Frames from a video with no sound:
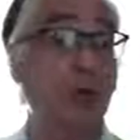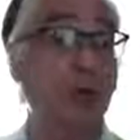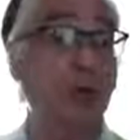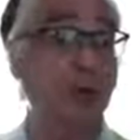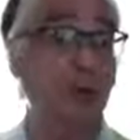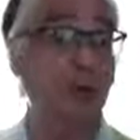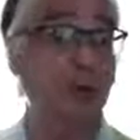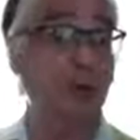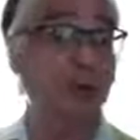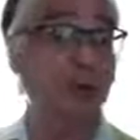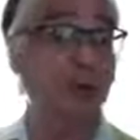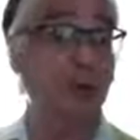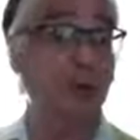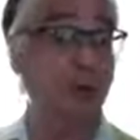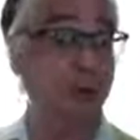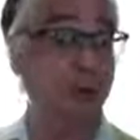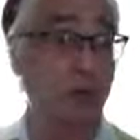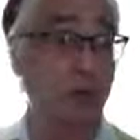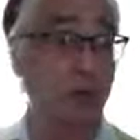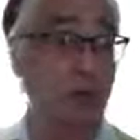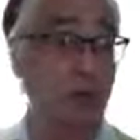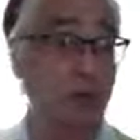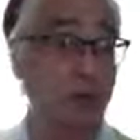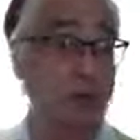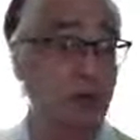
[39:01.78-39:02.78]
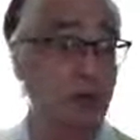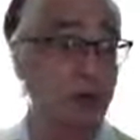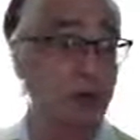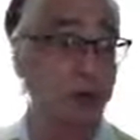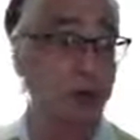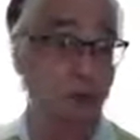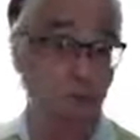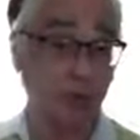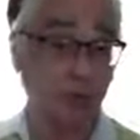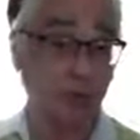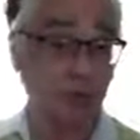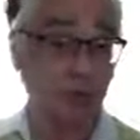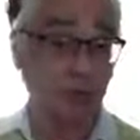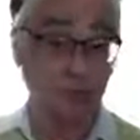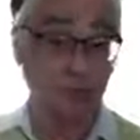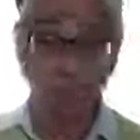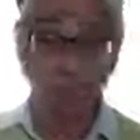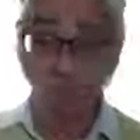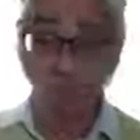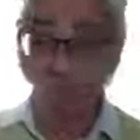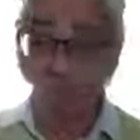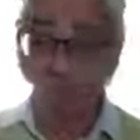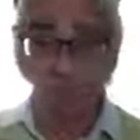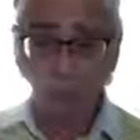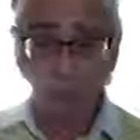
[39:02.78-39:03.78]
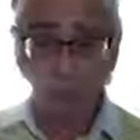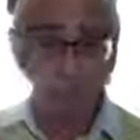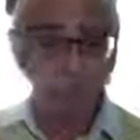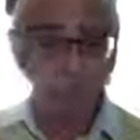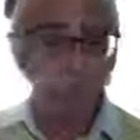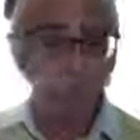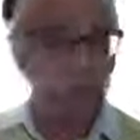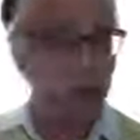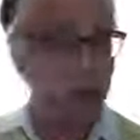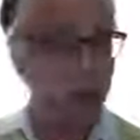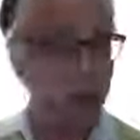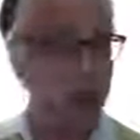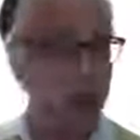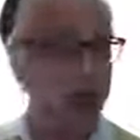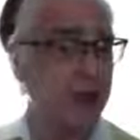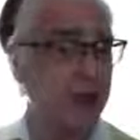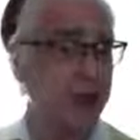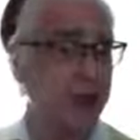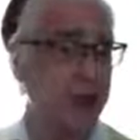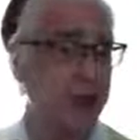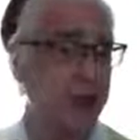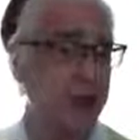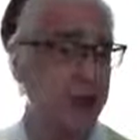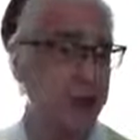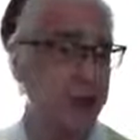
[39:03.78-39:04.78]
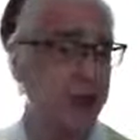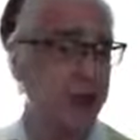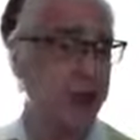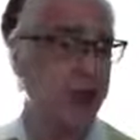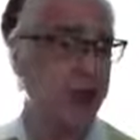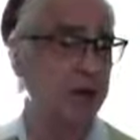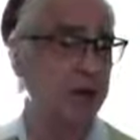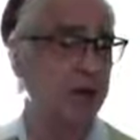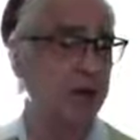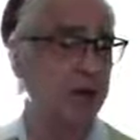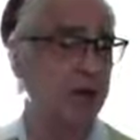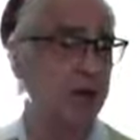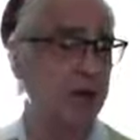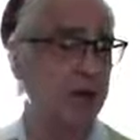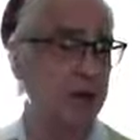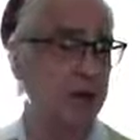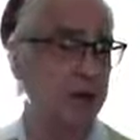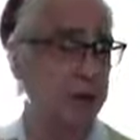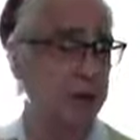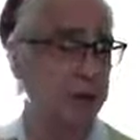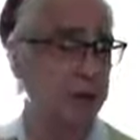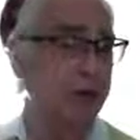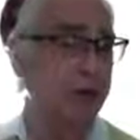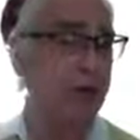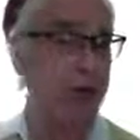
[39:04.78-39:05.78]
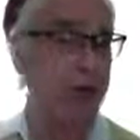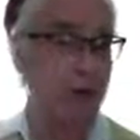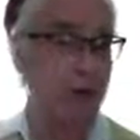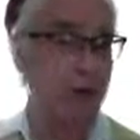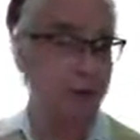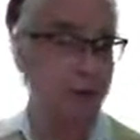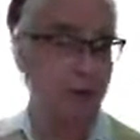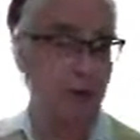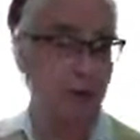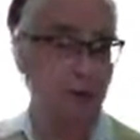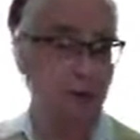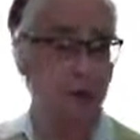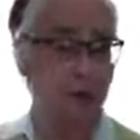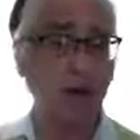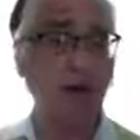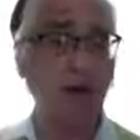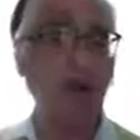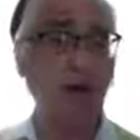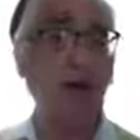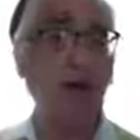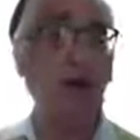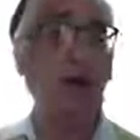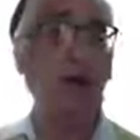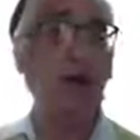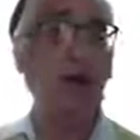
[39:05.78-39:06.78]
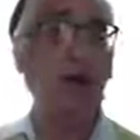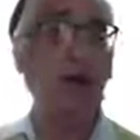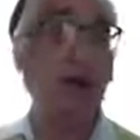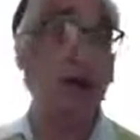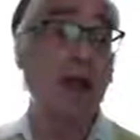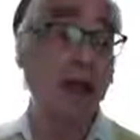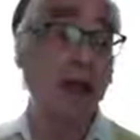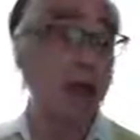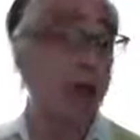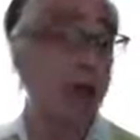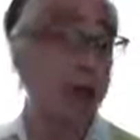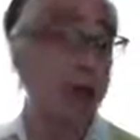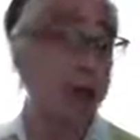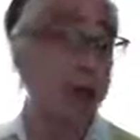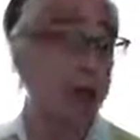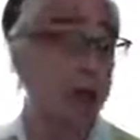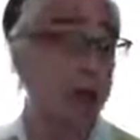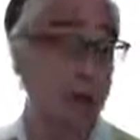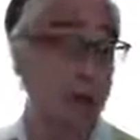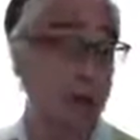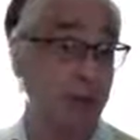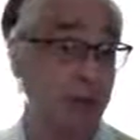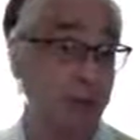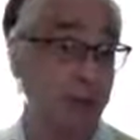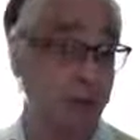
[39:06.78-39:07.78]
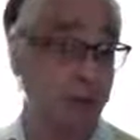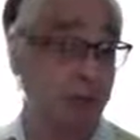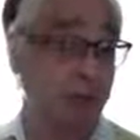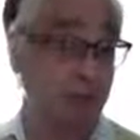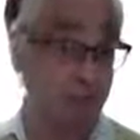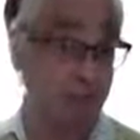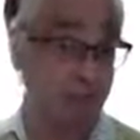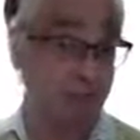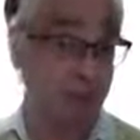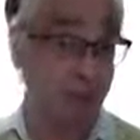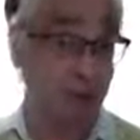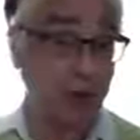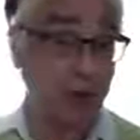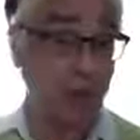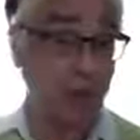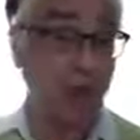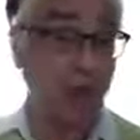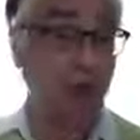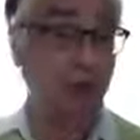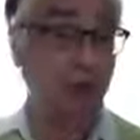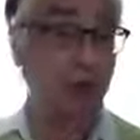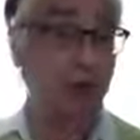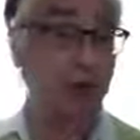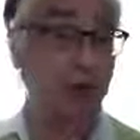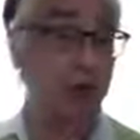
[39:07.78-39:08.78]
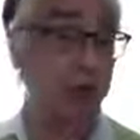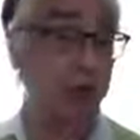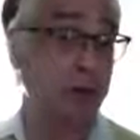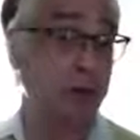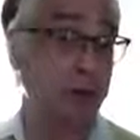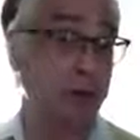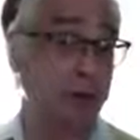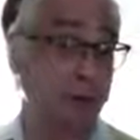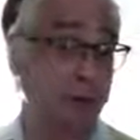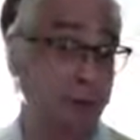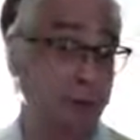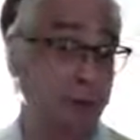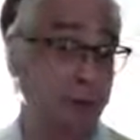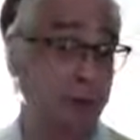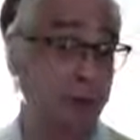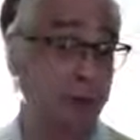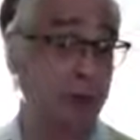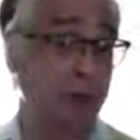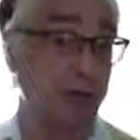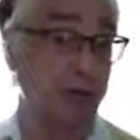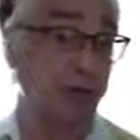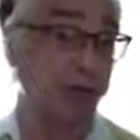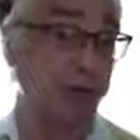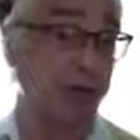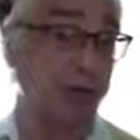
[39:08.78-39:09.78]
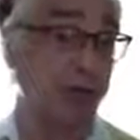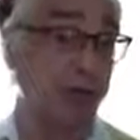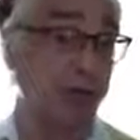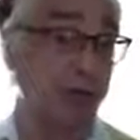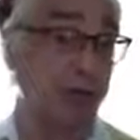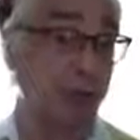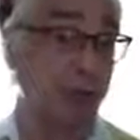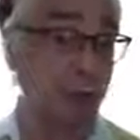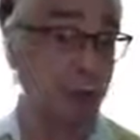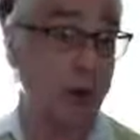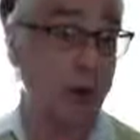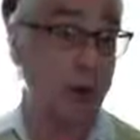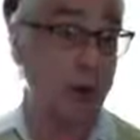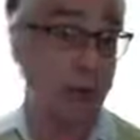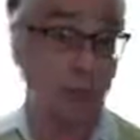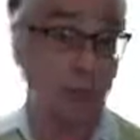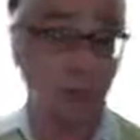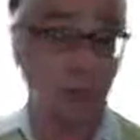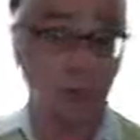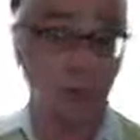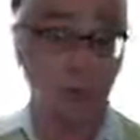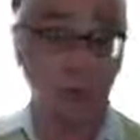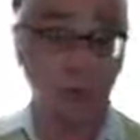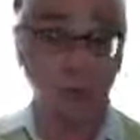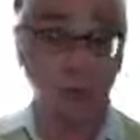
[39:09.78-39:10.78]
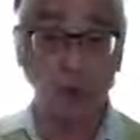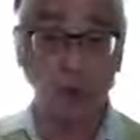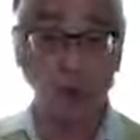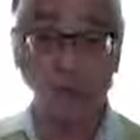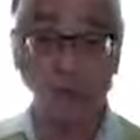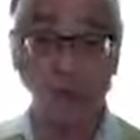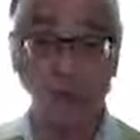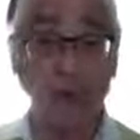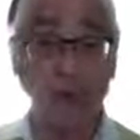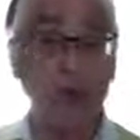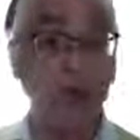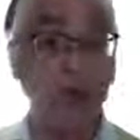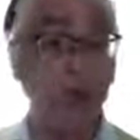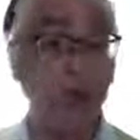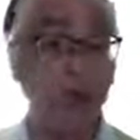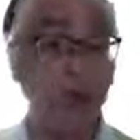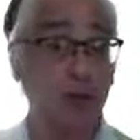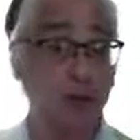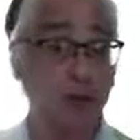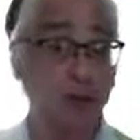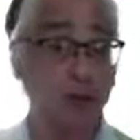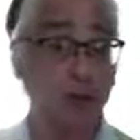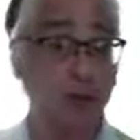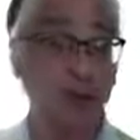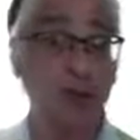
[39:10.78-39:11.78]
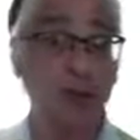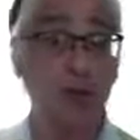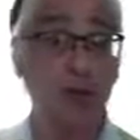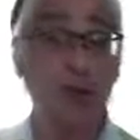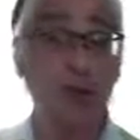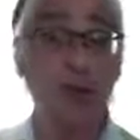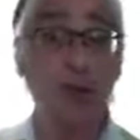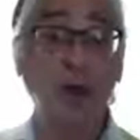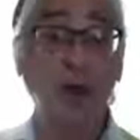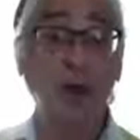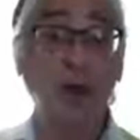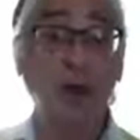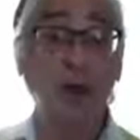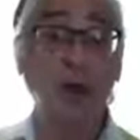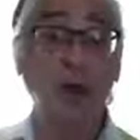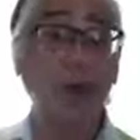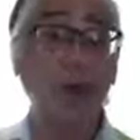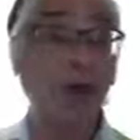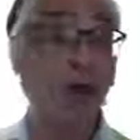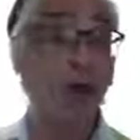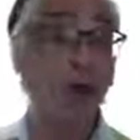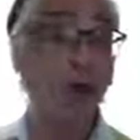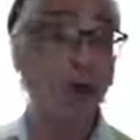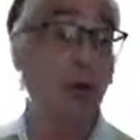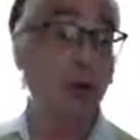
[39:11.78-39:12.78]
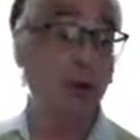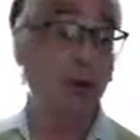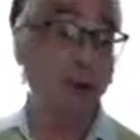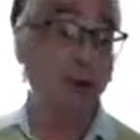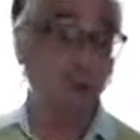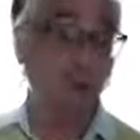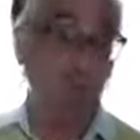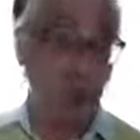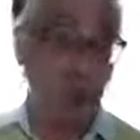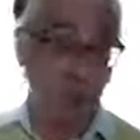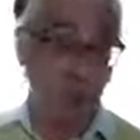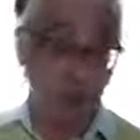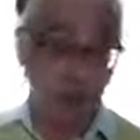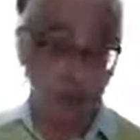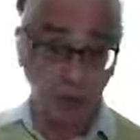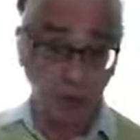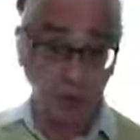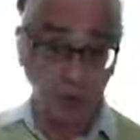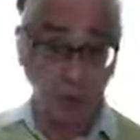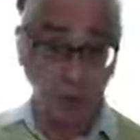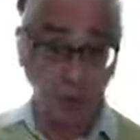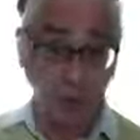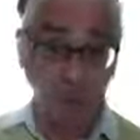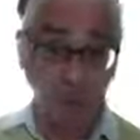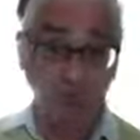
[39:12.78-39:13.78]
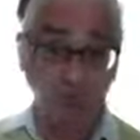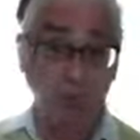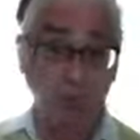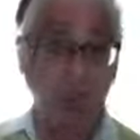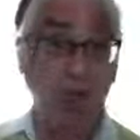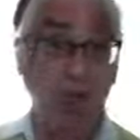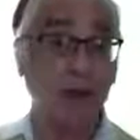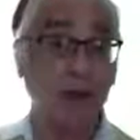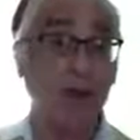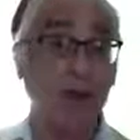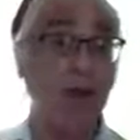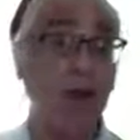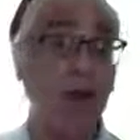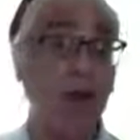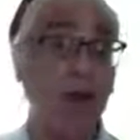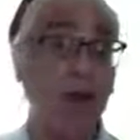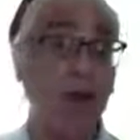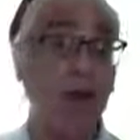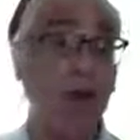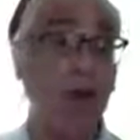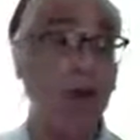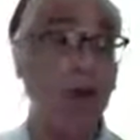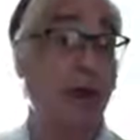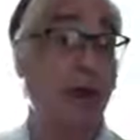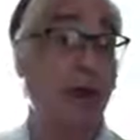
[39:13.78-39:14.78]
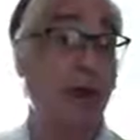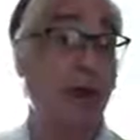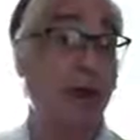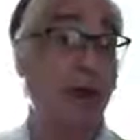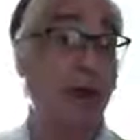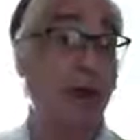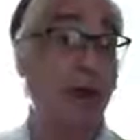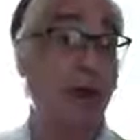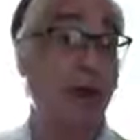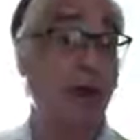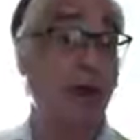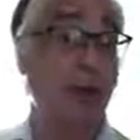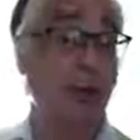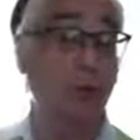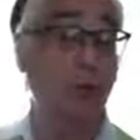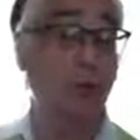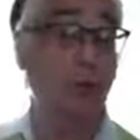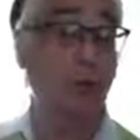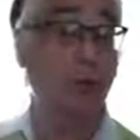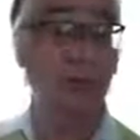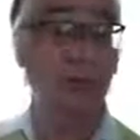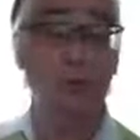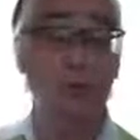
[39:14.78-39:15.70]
range for the laboratory, because that's a statistical phenomenon and actually not very useful in understanding what the person needs to do. So when we define these 8 predictive